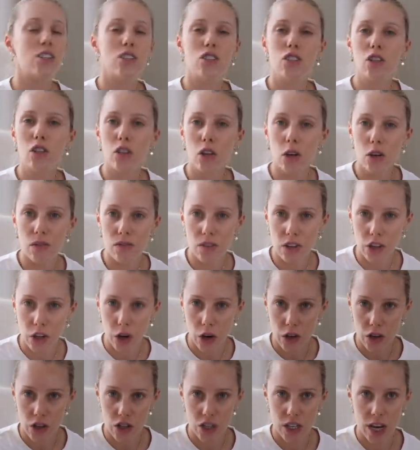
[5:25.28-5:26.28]
just a lot of
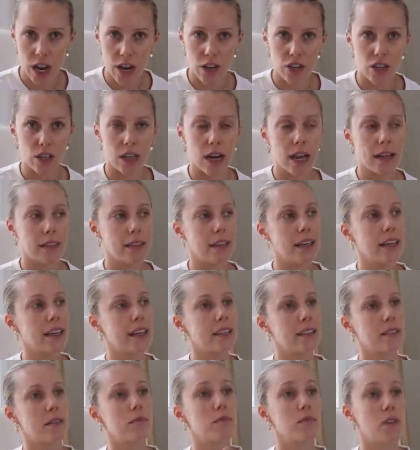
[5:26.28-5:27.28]
negotiation. I think
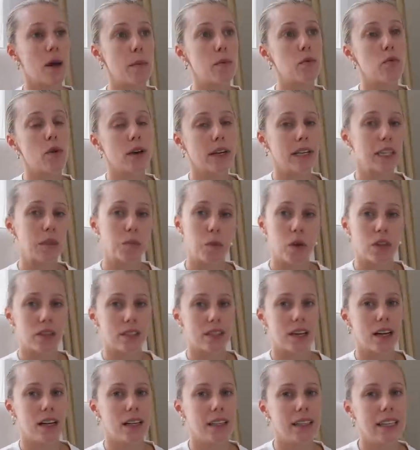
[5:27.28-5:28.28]
it's number one, his
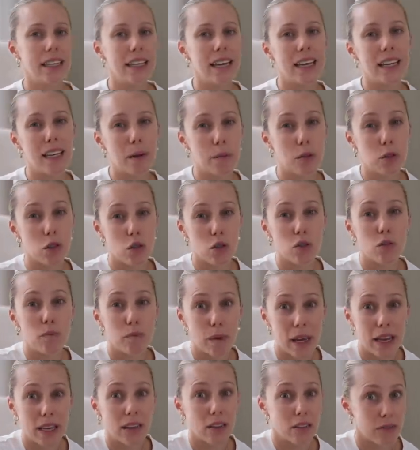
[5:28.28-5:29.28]
personality, and number two,
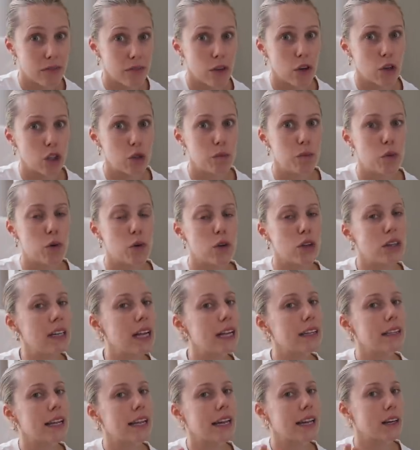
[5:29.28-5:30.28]
being the
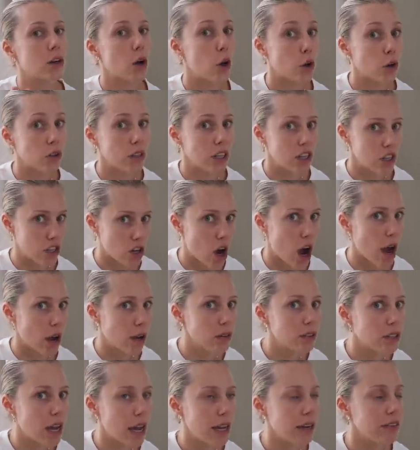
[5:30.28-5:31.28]
firstborn and like an only
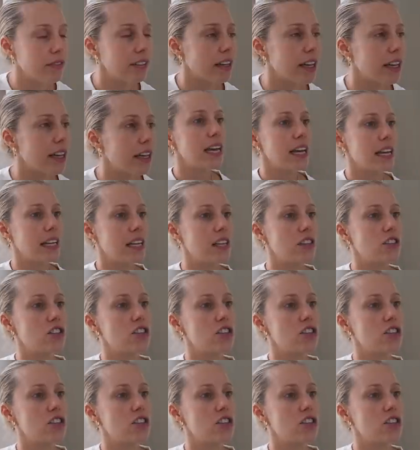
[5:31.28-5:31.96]
child kind of thing.